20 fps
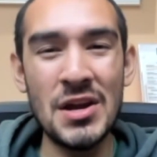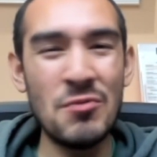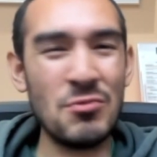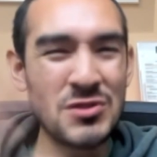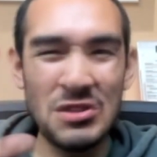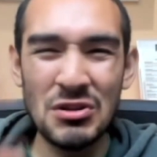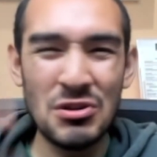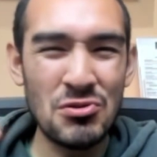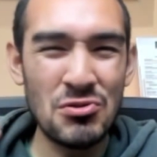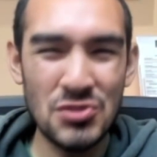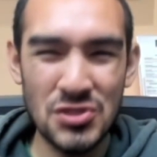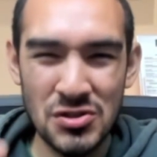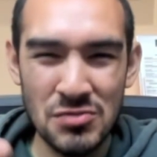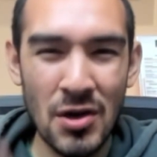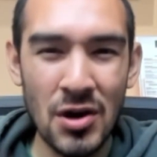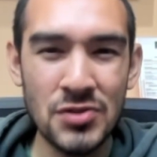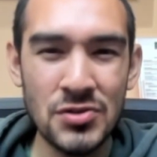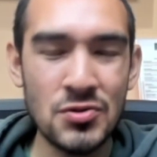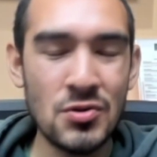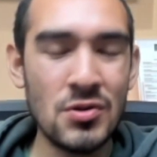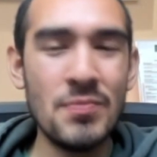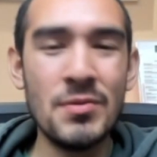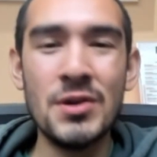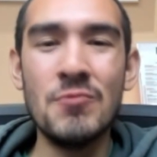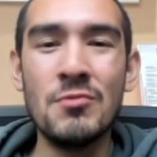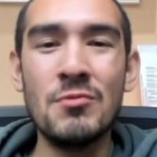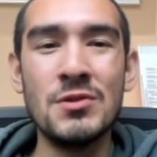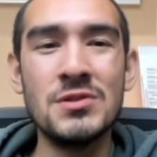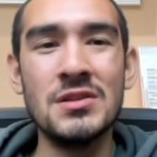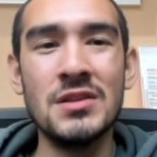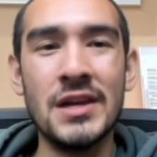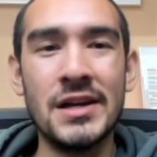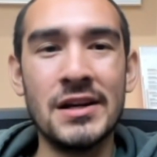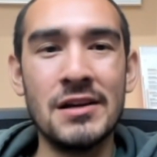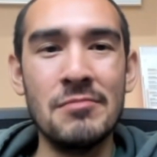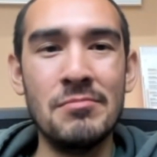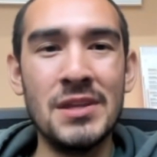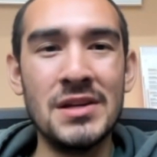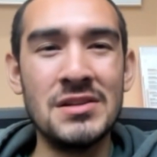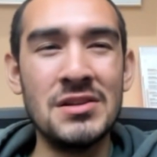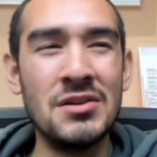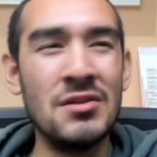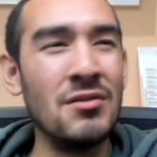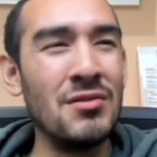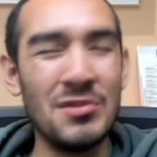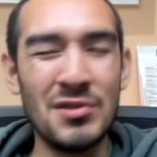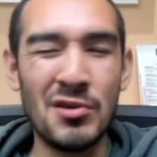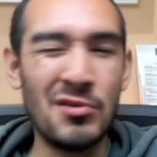It was a little small tournament. It wasn't like a big deal.